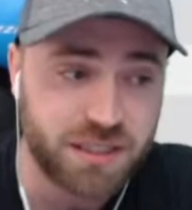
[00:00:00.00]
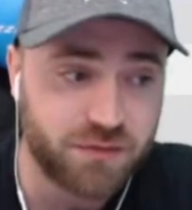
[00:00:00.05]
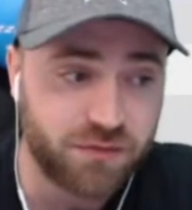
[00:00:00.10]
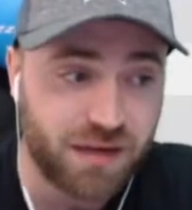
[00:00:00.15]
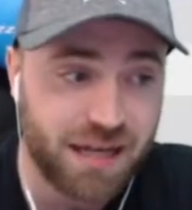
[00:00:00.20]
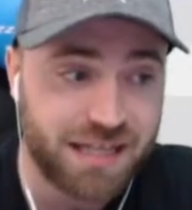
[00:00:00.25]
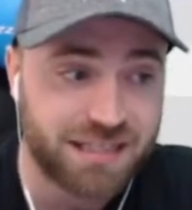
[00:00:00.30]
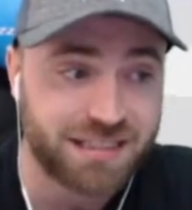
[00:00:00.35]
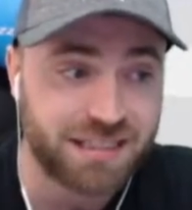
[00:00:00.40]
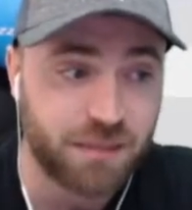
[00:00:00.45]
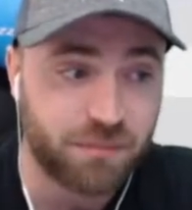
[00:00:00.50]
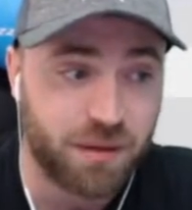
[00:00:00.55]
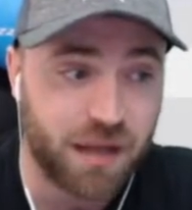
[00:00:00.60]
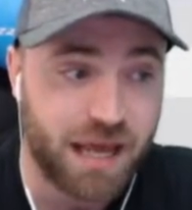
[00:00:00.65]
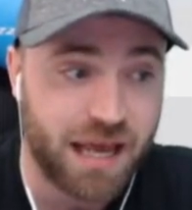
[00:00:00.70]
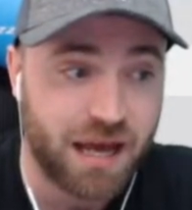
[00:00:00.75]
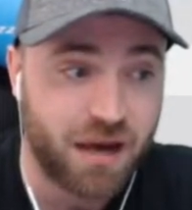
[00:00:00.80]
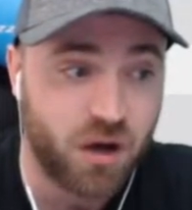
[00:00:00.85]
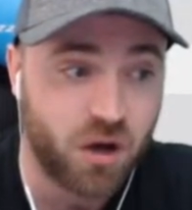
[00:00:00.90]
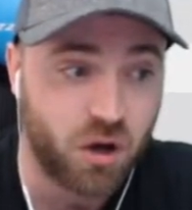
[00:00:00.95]
Valencia
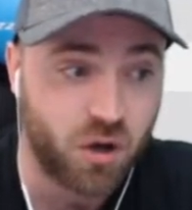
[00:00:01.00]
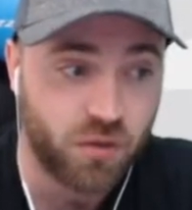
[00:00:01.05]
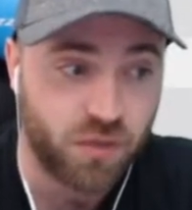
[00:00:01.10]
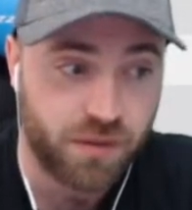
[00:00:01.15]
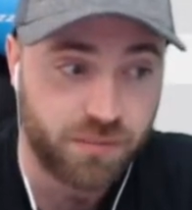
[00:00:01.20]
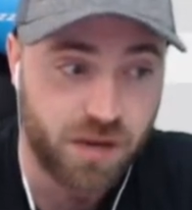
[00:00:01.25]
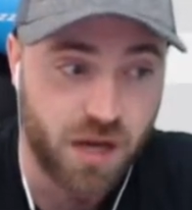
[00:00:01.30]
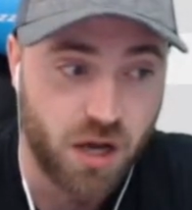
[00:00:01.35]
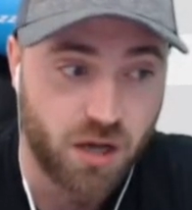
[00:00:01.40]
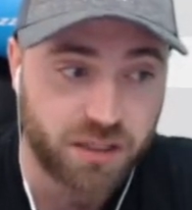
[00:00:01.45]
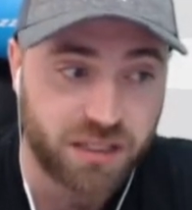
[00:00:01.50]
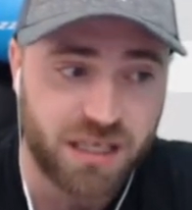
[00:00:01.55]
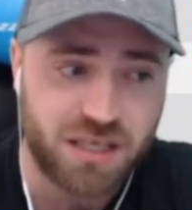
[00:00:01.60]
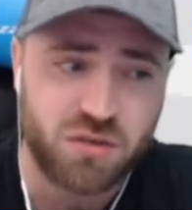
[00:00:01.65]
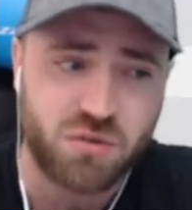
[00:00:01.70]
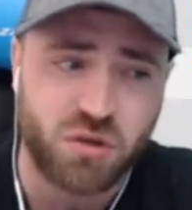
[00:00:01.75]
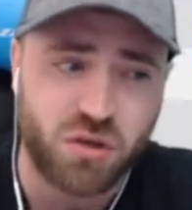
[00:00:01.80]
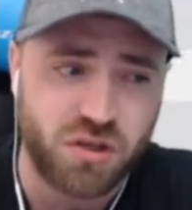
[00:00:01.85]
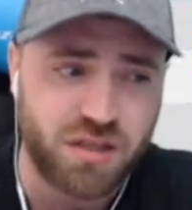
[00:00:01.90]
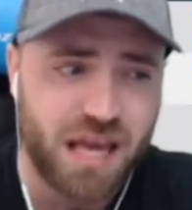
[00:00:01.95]
player on the market.
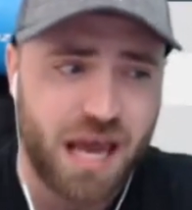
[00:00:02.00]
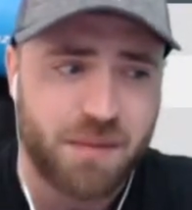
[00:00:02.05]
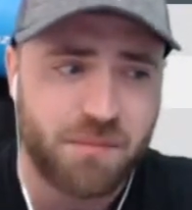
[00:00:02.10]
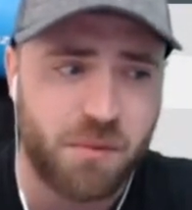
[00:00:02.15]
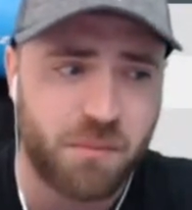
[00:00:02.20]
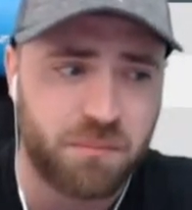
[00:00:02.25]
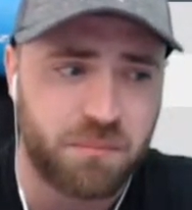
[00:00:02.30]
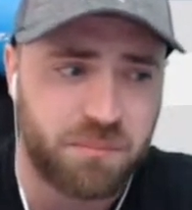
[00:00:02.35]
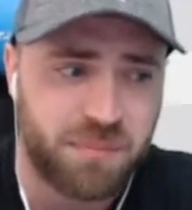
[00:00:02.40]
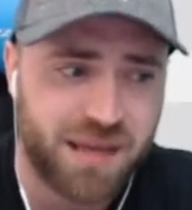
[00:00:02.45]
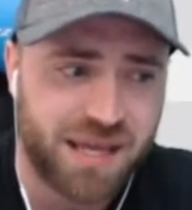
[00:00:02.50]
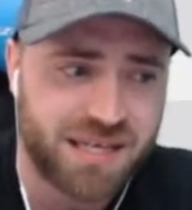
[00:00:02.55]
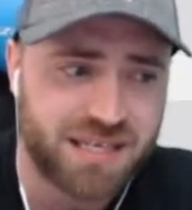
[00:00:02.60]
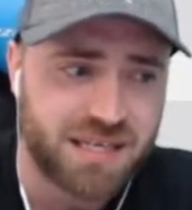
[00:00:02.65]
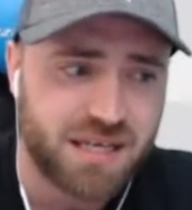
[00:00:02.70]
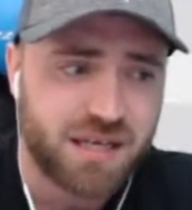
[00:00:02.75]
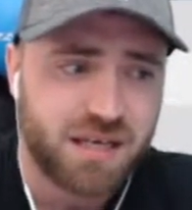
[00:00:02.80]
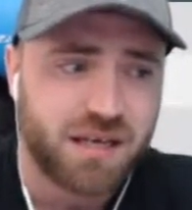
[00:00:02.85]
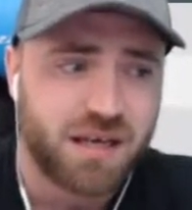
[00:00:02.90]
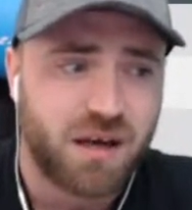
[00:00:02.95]
You could get him on bid.
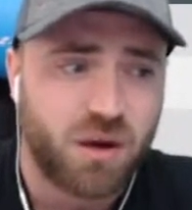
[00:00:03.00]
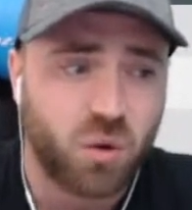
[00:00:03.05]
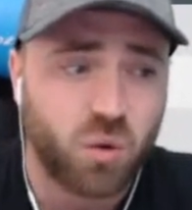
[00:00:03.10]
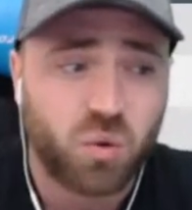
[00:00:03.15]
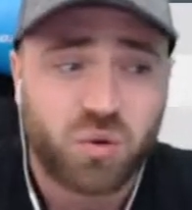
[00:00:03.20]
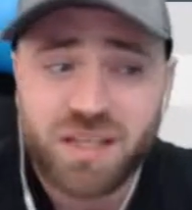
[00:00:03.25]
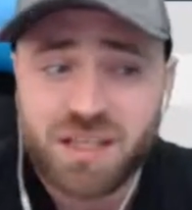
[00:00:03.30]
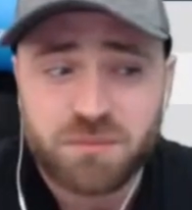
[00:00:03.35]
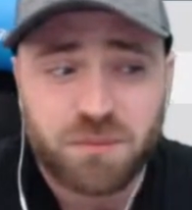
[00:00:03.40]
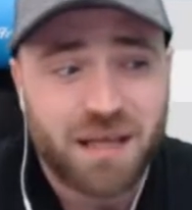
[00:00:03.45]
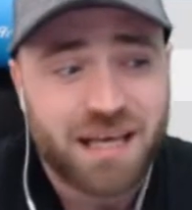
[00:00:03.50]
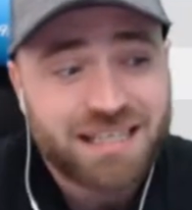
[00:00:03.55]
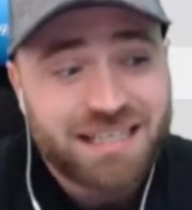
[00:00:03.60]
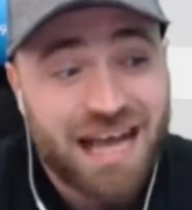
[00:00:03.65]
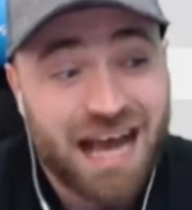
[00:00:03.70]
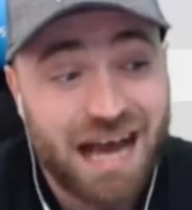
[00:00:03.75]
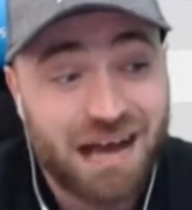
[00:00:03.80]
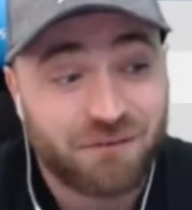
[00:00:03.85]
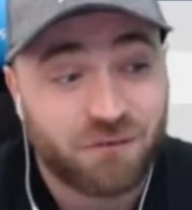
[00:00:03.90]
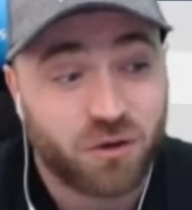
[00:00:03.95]
All these players
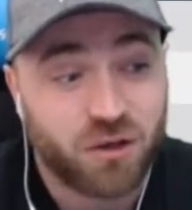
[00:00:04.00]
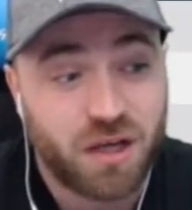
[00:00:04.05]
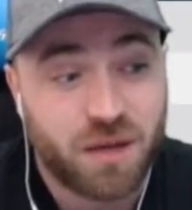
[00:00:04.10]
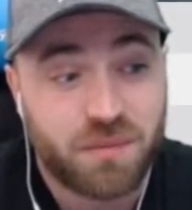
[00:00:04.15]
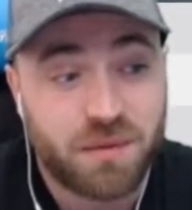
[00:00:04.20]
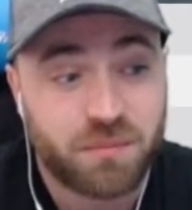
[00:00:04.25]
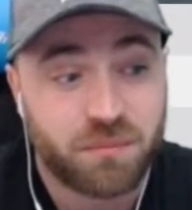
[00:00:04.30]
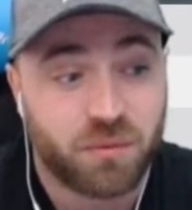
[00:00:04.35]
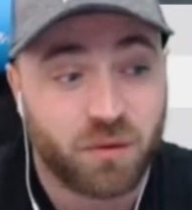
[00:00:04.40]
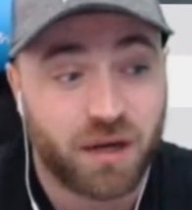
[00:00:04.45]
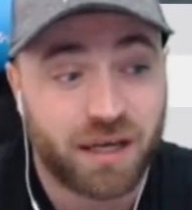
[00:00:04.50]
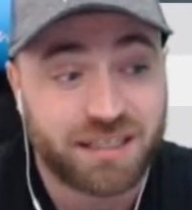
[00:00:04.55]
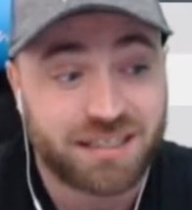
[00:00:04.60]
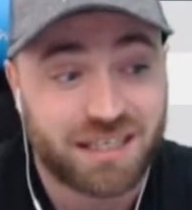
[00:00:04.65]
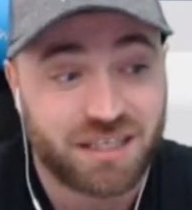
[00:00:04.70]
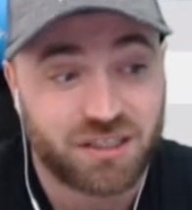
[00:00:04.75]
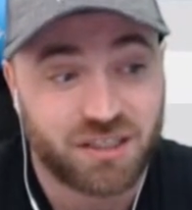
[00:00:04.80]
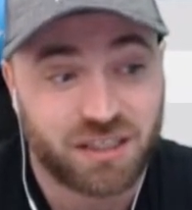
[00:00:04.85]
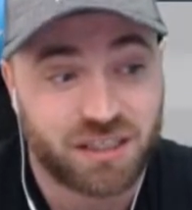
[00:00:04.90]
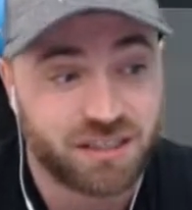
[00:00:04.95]
have gone up in price,
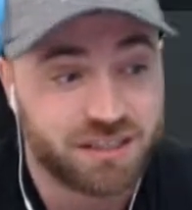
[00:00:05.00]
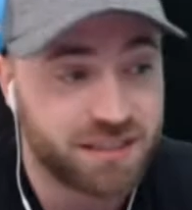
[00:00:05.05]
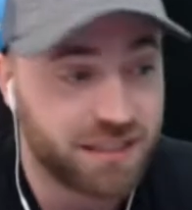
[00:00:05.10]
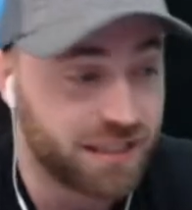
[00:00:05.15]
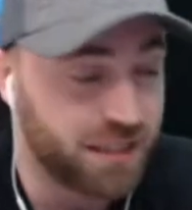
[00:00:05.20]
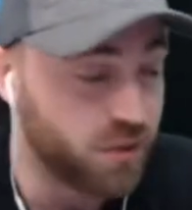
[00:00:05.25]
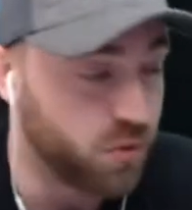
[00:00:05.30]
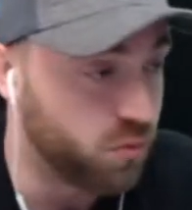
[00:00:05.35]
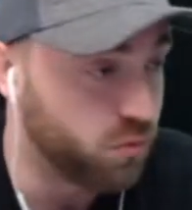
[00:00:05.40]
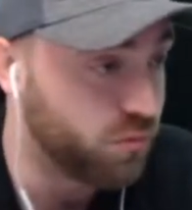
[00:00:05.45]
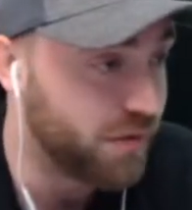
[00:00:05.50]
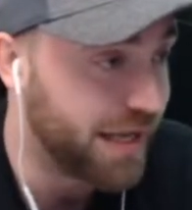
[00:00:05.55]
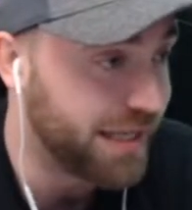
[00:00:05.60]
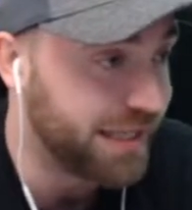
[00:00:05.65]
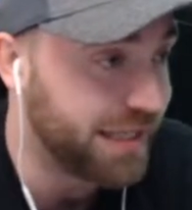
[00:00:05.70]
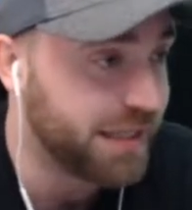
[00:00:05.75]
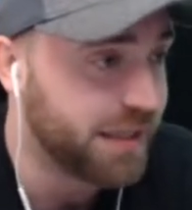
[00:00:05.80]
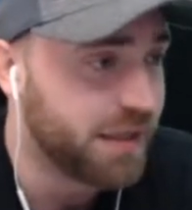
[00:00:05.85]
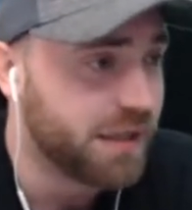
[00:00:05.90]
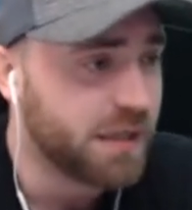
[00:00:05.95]
as you can see
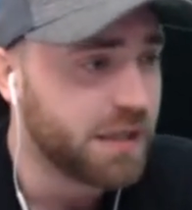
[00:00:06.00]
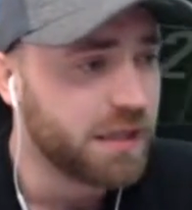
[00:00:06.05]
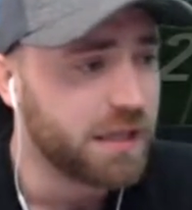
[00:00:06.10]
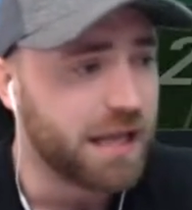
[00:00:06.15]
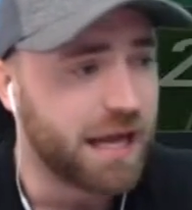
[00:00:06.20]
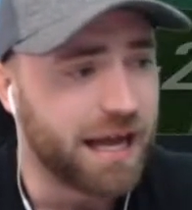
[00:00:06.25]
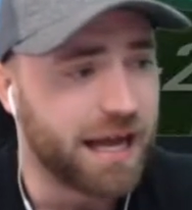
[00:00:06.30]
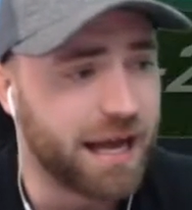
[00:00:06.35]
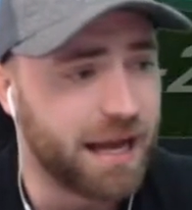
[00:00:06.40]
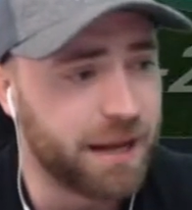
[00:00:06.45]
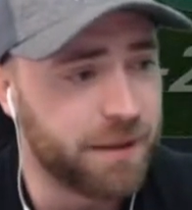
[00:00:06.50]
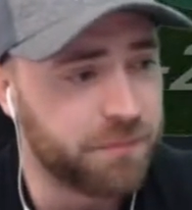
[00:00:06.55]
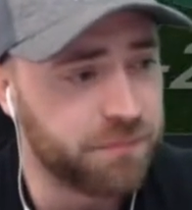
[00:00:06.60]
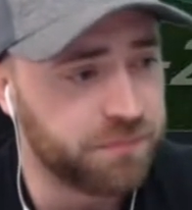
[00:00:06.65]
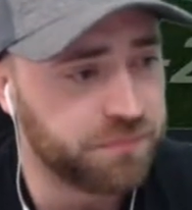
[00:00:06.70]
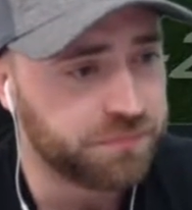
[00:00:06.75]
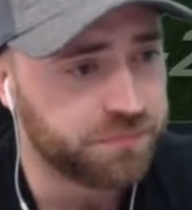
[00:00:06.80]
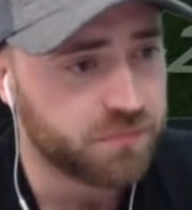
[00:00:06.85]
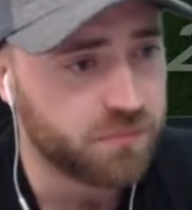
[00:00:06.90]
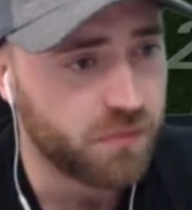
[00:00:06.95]
already.
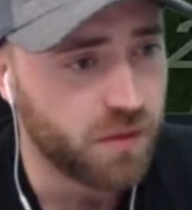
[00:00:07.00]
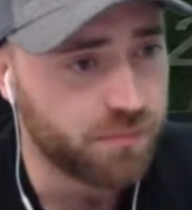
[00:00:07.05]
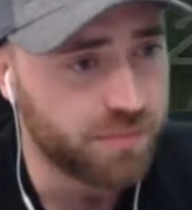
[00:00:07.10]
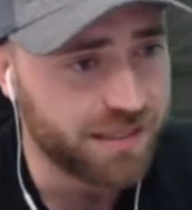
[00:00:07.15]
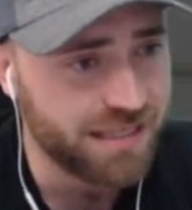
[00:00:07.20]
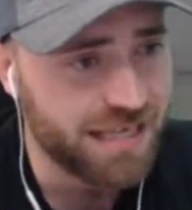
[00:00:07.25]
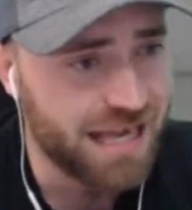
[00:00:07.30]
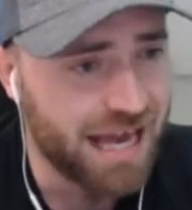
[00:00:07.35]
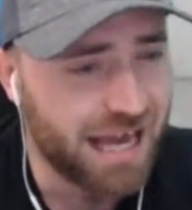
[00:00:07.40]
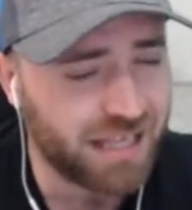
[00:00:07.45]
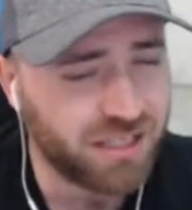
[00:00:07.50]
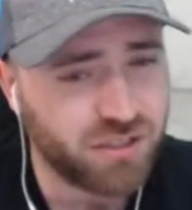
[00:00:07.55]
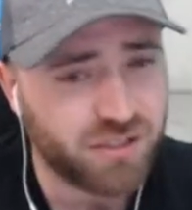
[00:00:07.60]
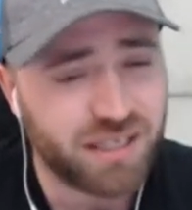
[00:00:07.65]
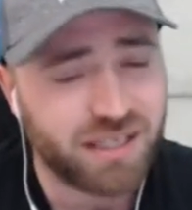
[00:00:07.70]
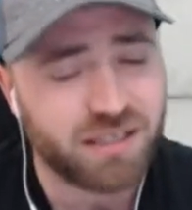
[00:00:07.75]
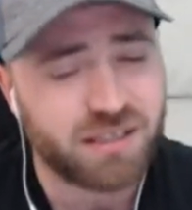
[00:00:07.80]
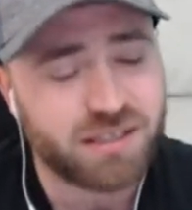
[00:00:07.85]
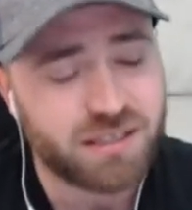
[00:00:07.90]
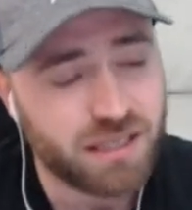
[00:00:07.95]
But yeah, you
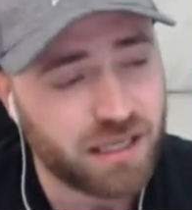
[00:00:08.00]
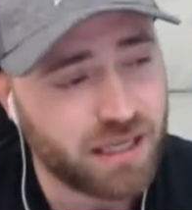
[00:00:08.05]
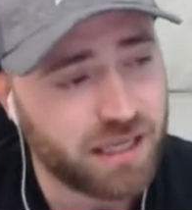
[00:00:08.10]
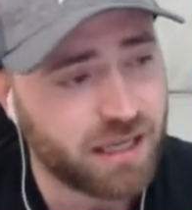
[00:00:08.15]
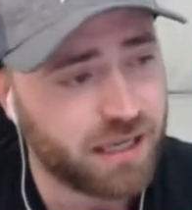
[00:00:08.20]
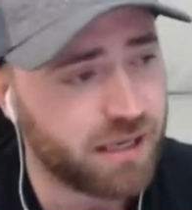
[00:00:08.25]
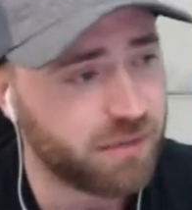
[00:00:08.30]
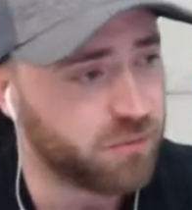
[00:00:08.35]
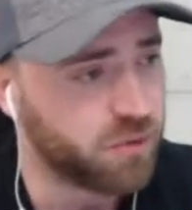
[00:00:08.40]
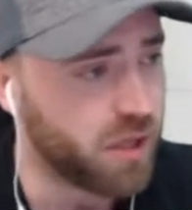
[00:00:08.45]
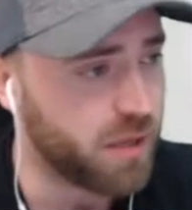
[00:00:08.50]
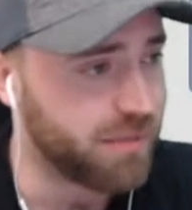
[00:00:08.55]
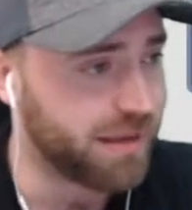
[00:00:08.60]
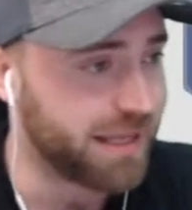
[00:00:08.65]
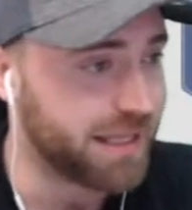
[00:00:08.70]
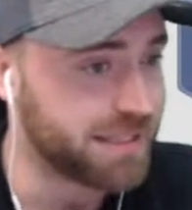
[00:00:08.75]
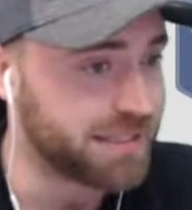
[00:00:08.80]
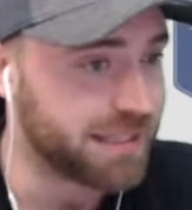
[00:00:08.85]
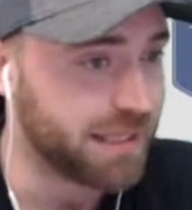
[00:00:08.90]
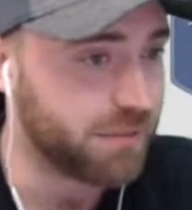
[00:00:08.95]
need, we'll go
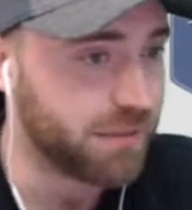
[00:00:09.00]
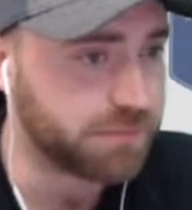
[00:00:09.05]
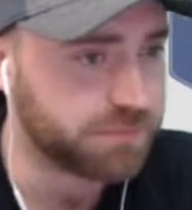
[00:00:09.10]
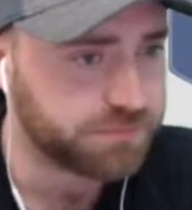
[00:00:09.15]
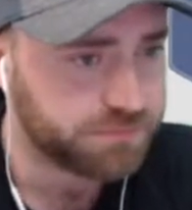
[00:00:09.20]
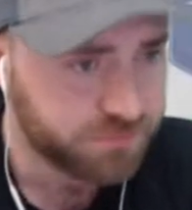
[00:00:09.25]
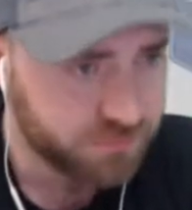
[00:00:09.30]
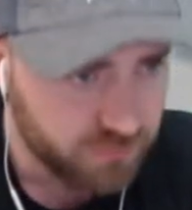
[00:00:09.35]
back into that one.